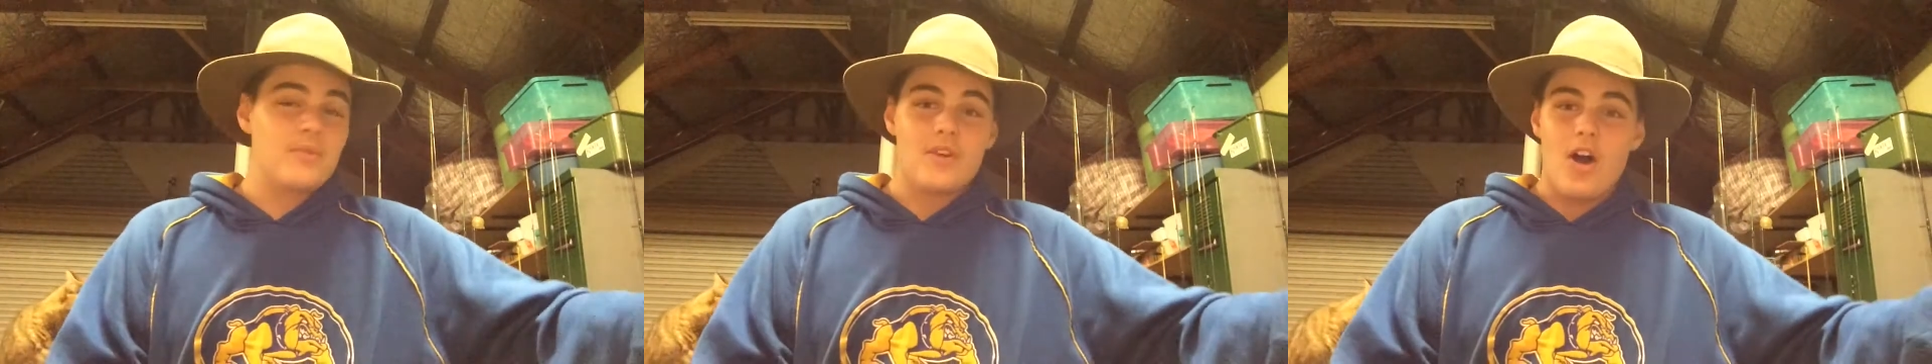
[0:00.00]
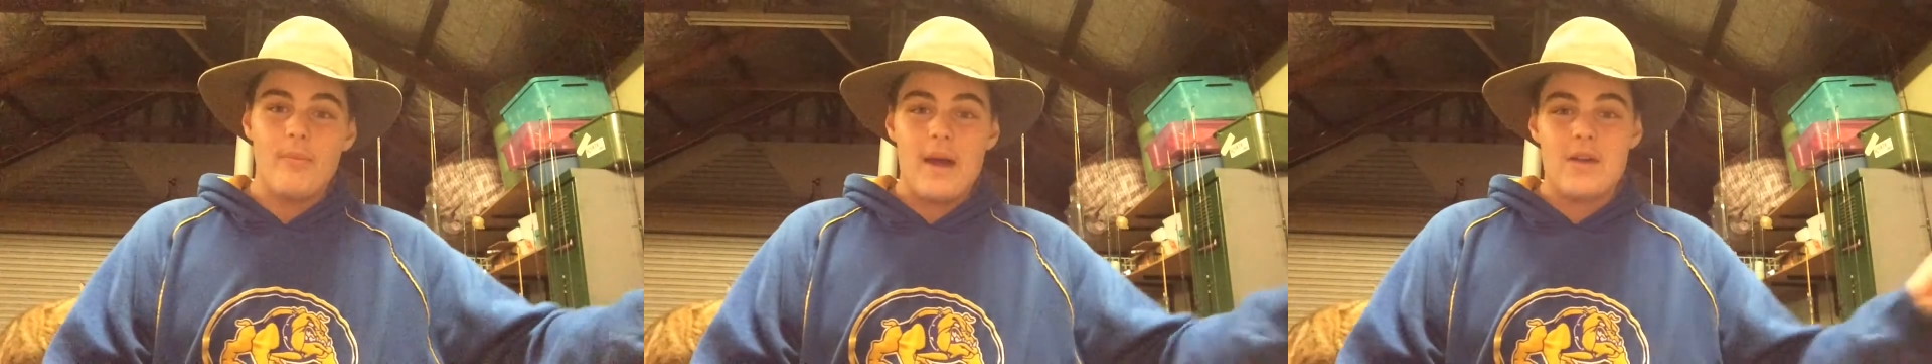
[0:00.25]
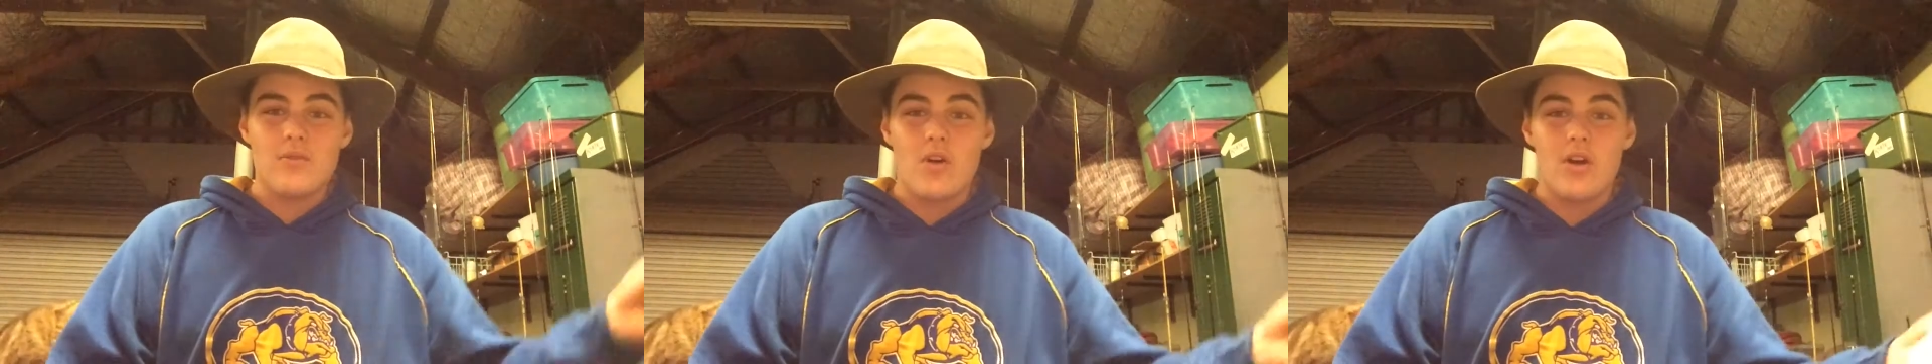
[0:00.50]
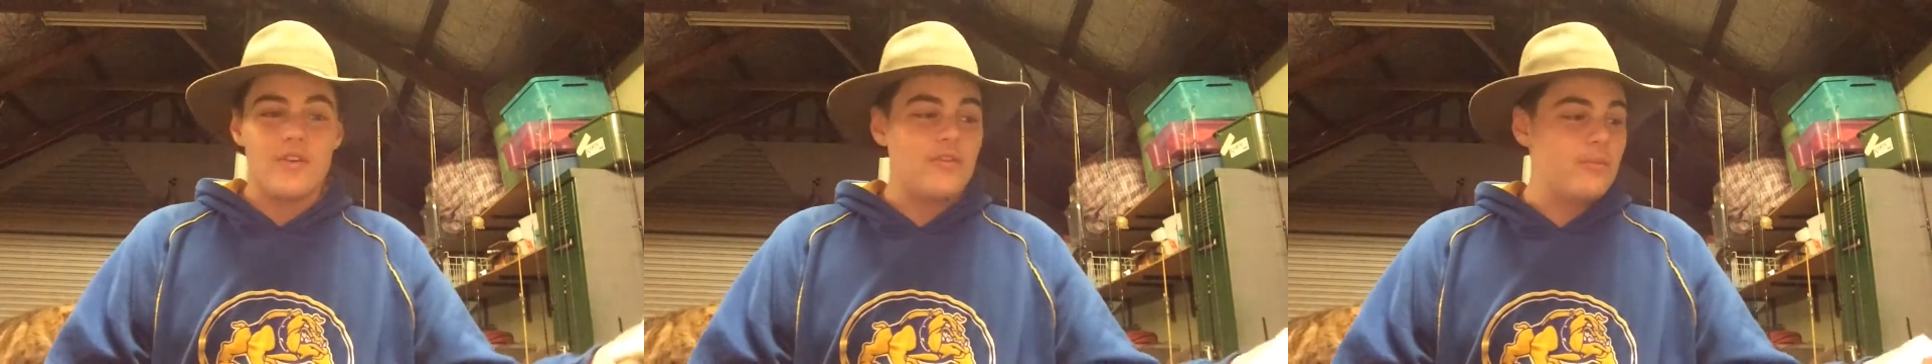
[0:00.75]
Old mate
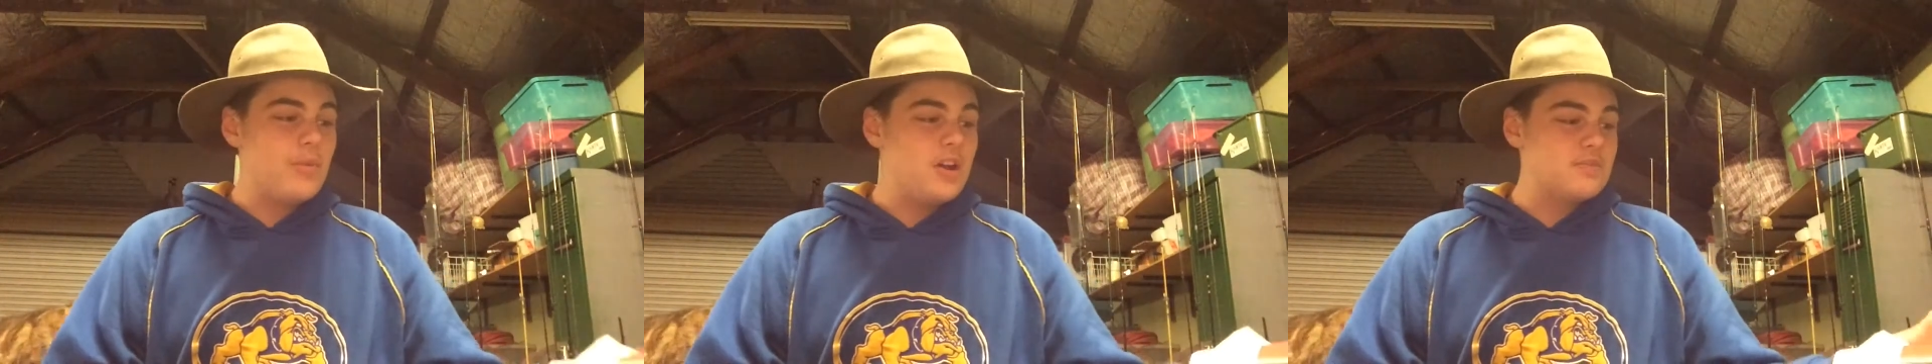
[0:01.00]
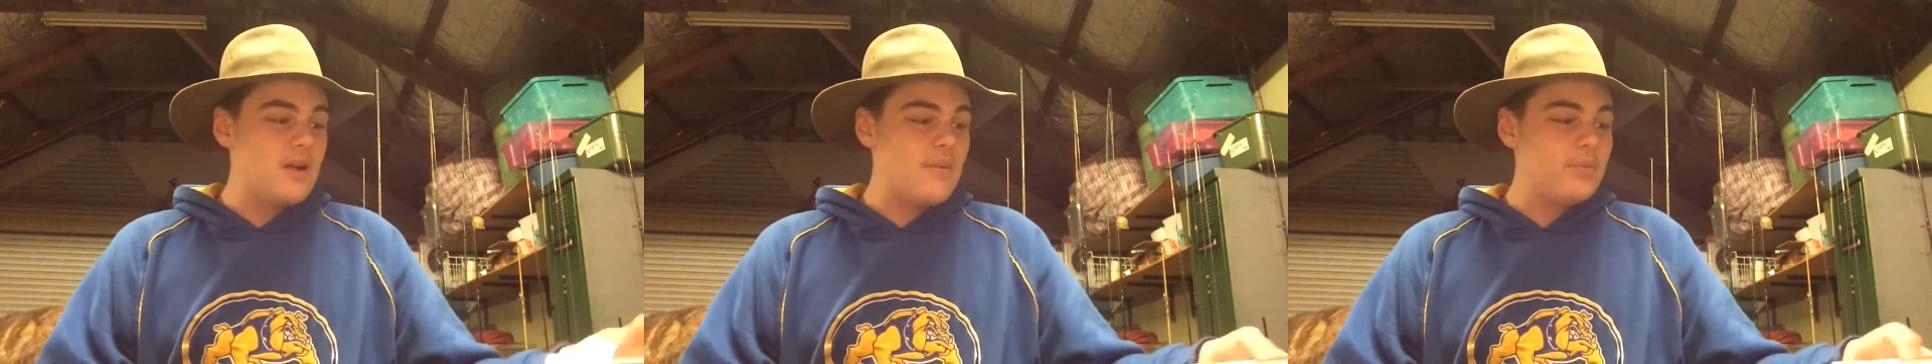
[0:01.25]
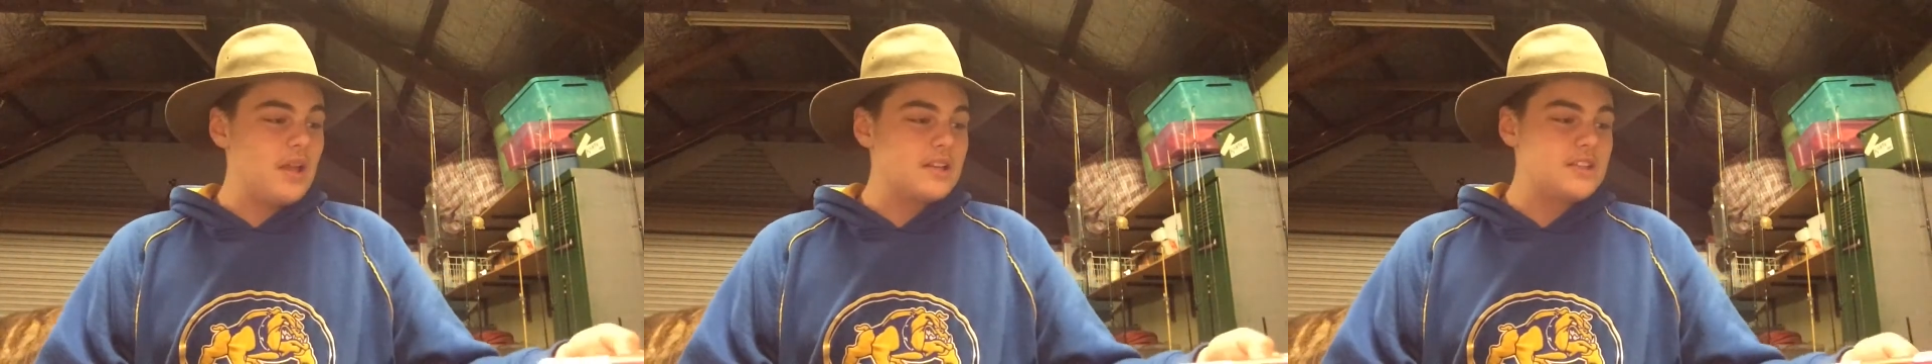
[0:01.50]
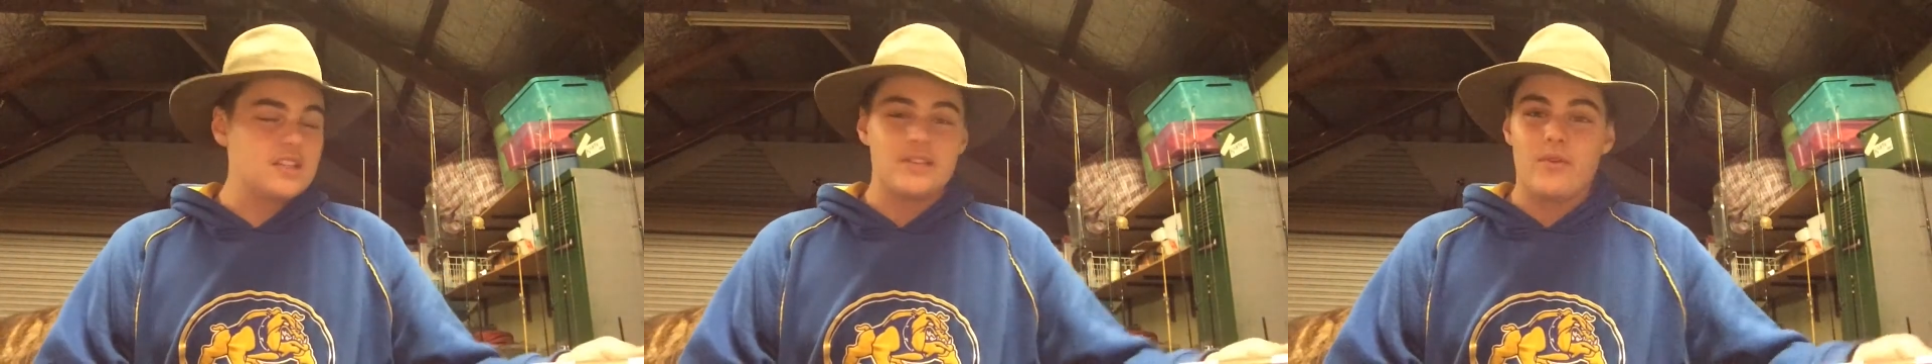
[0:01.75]
Rory from Perch Palm
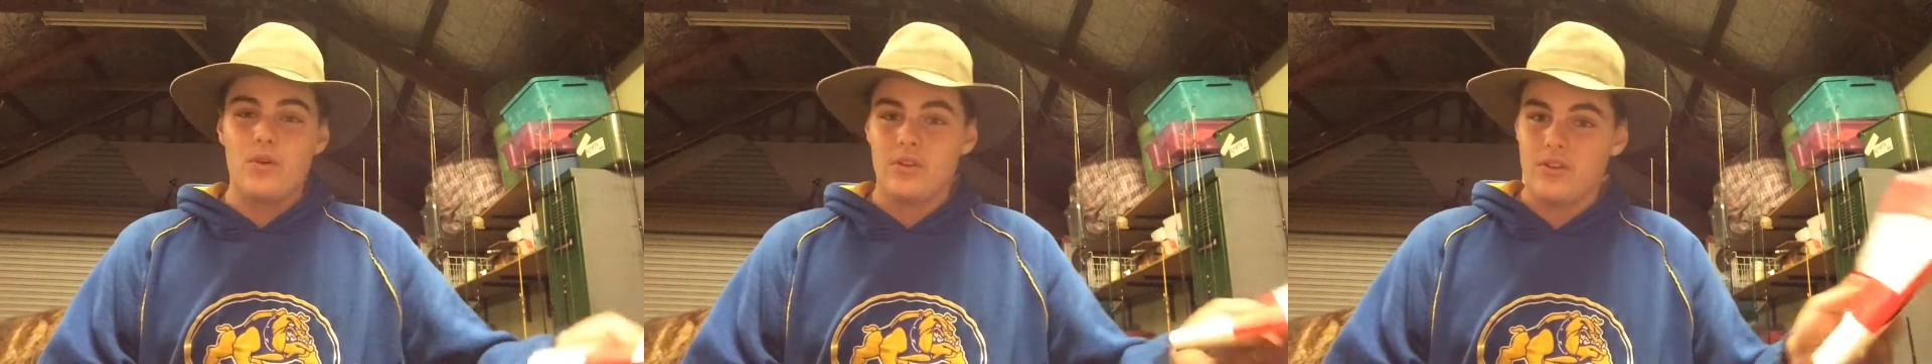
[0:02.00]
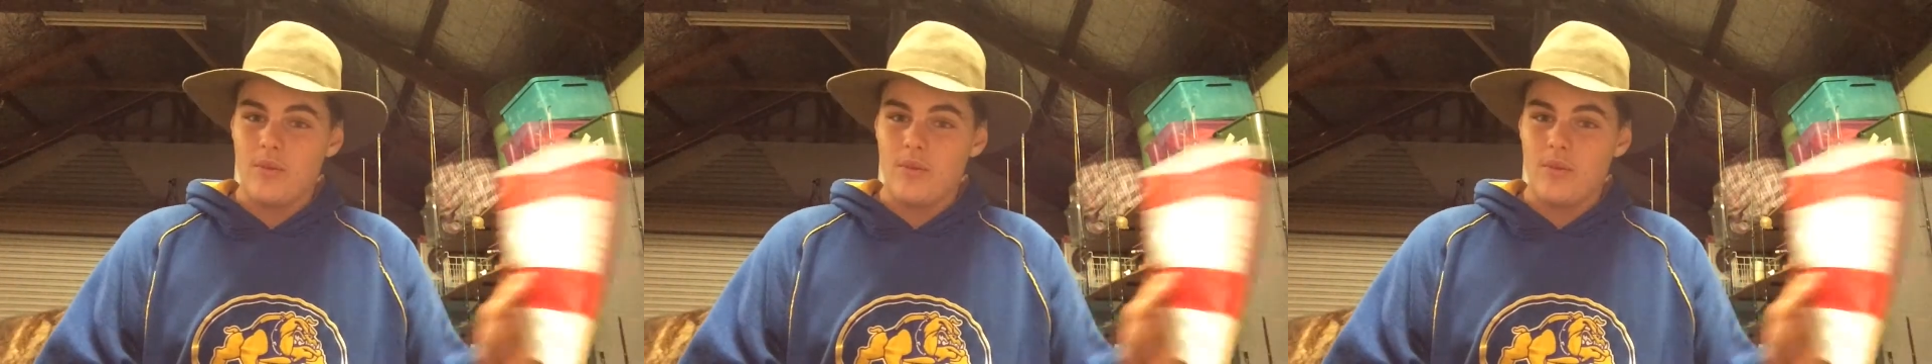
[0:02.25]
Plastics have ordered